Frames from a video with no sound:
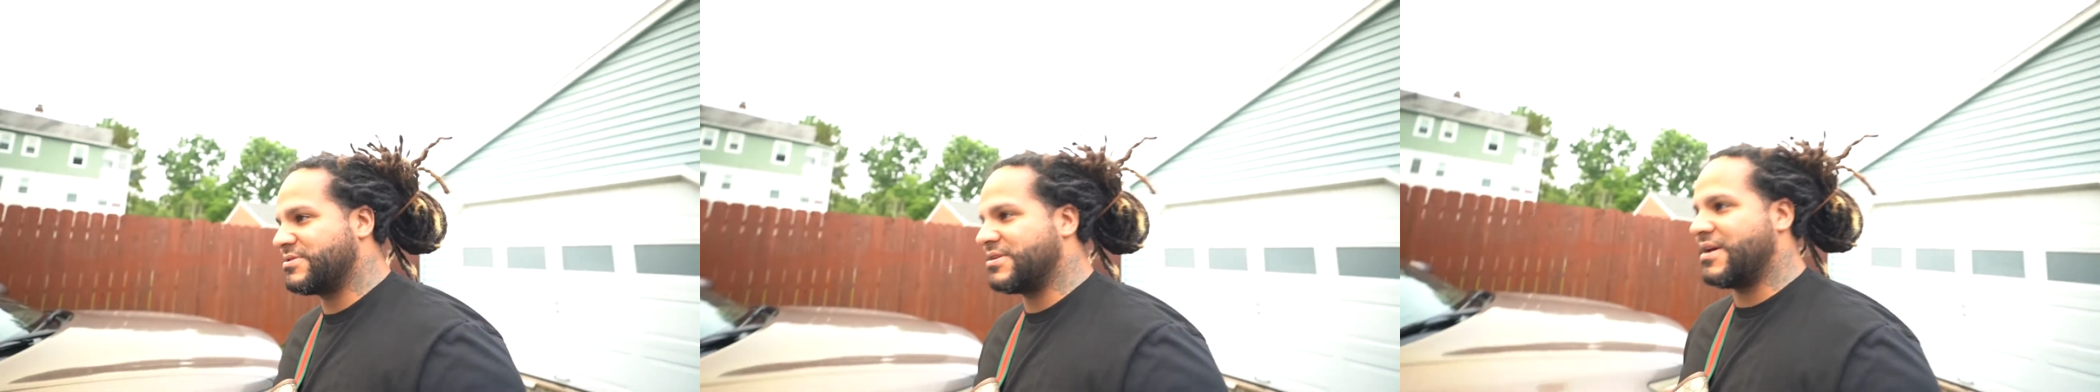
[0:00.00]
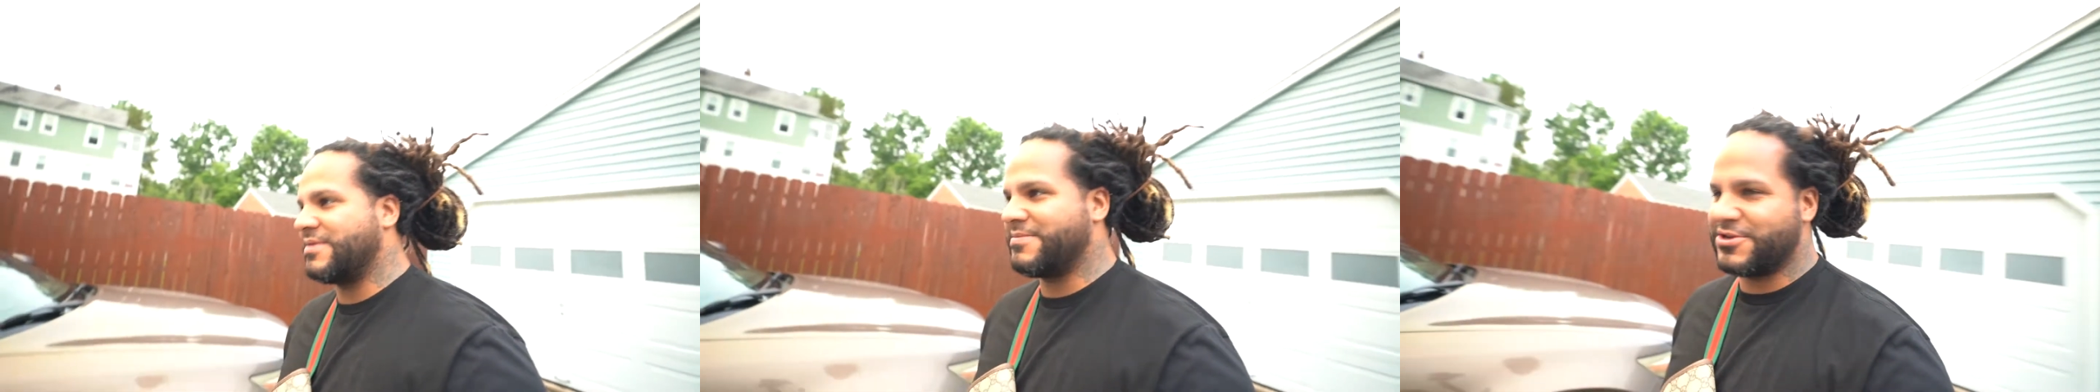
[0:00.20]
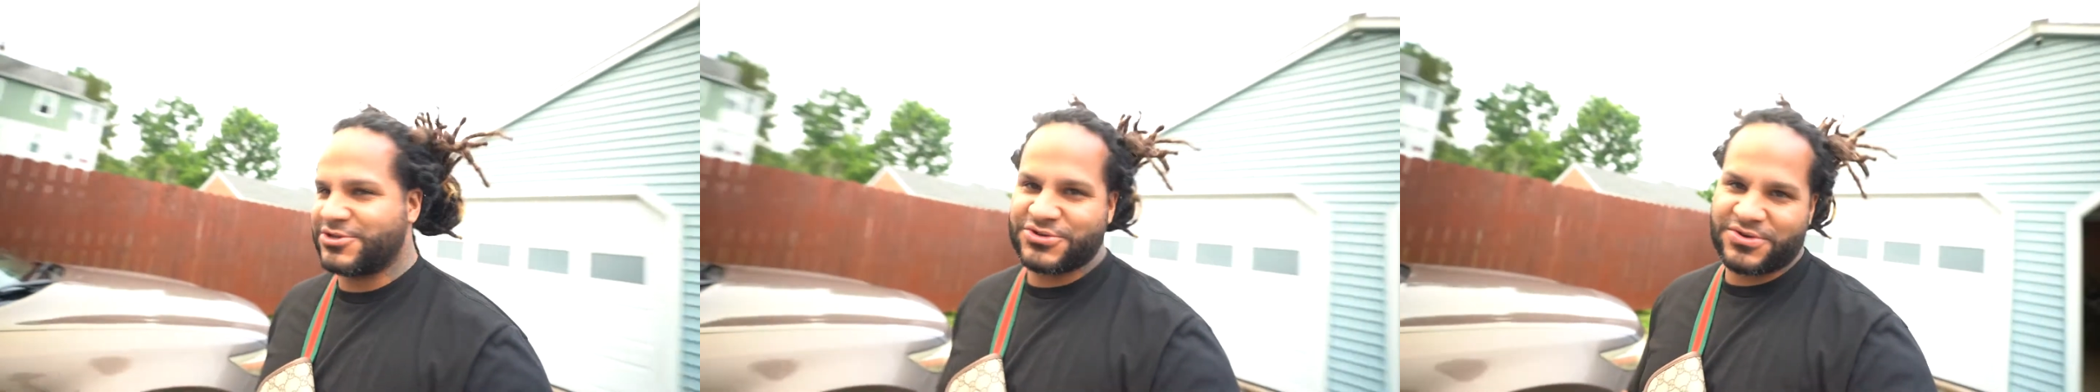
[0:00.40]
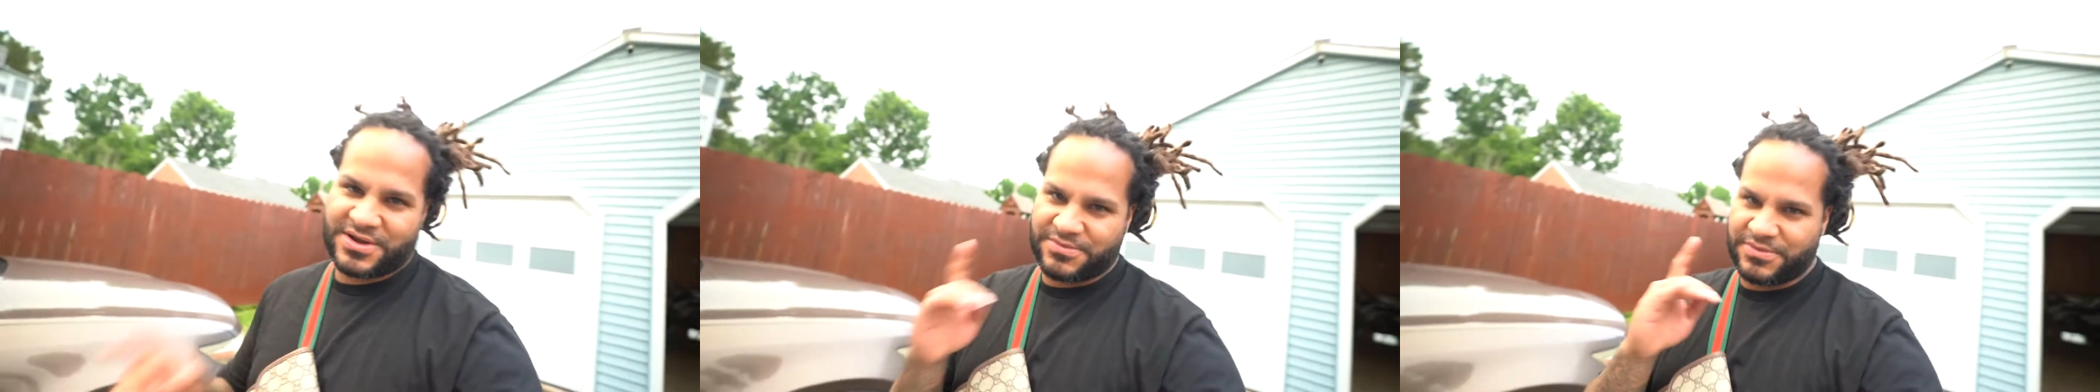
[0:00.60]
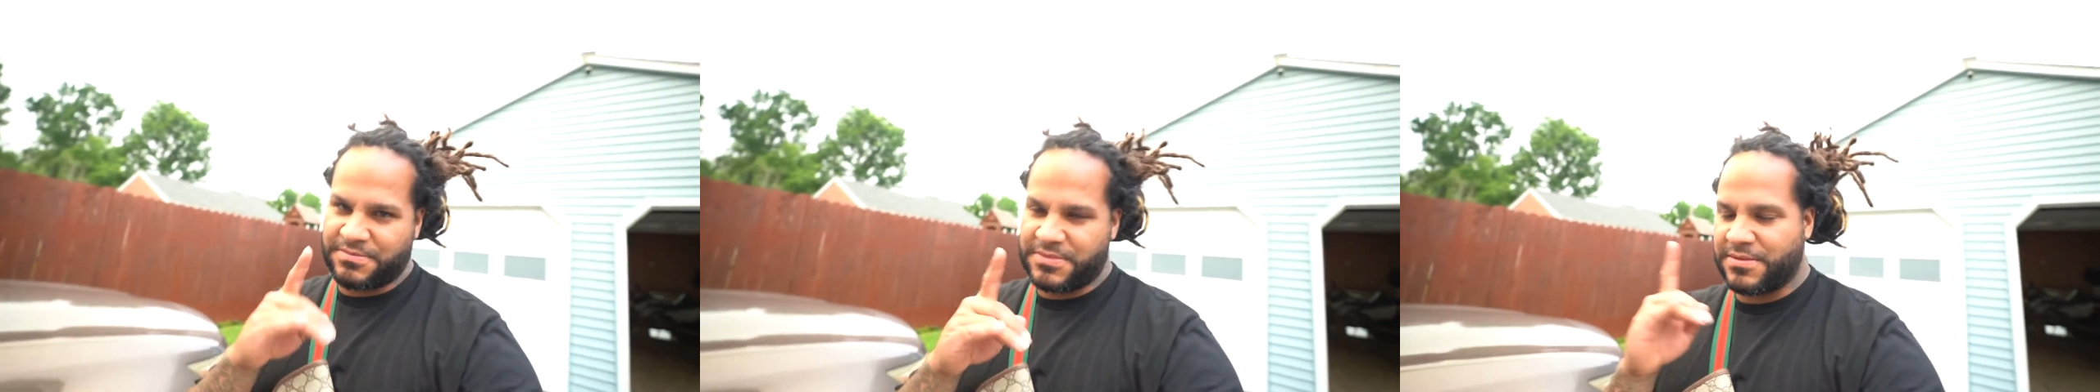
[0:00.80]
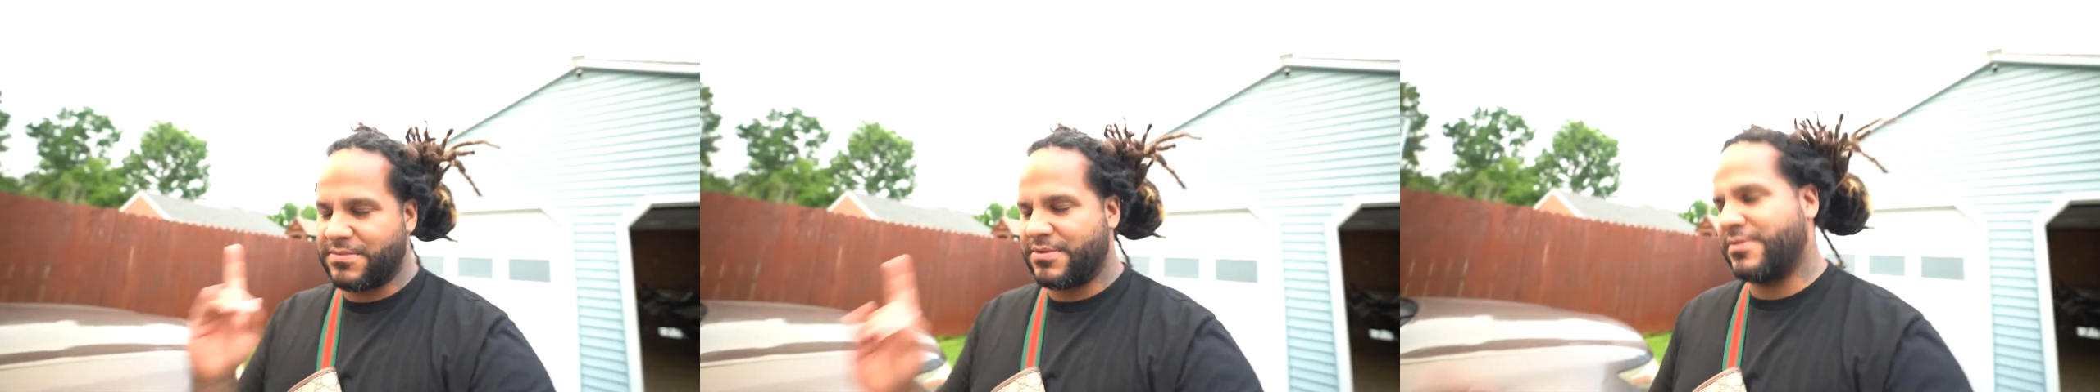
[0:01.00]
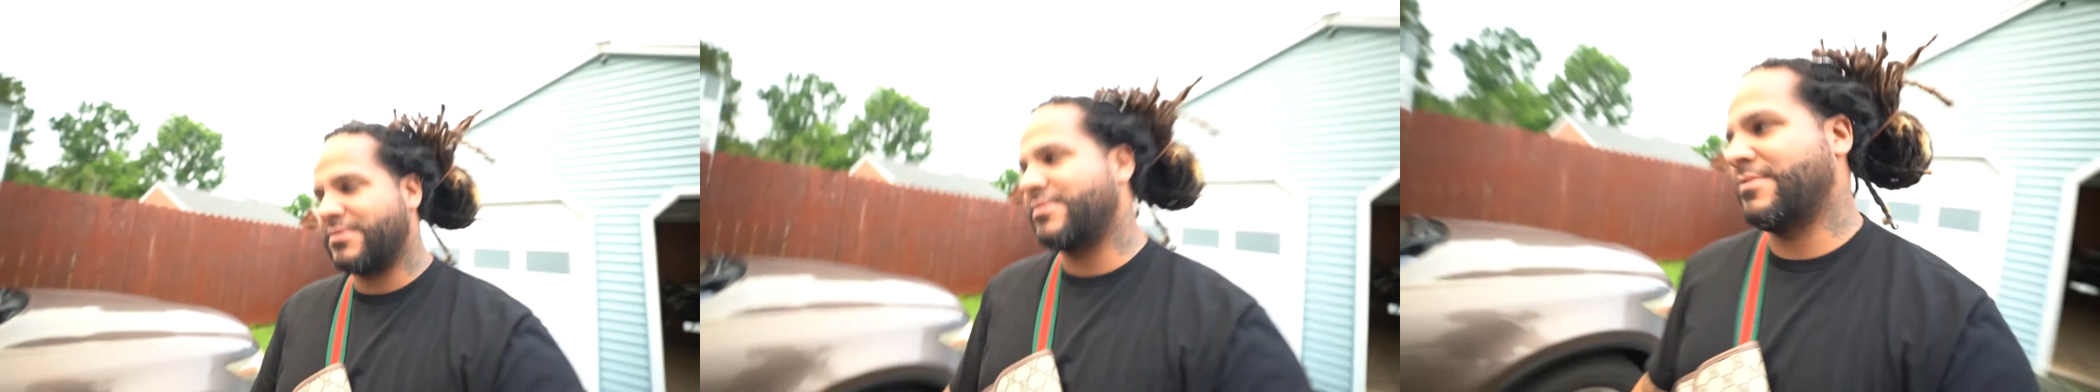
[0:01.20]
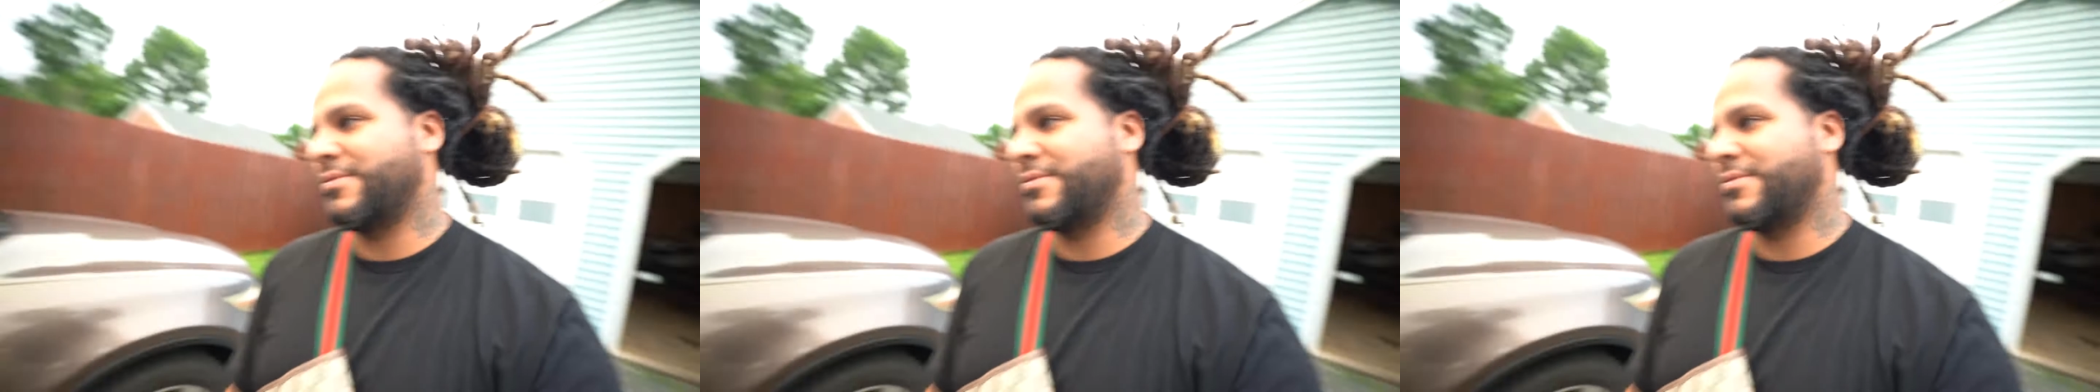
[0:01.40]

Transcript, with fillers: times. Make sure I remember.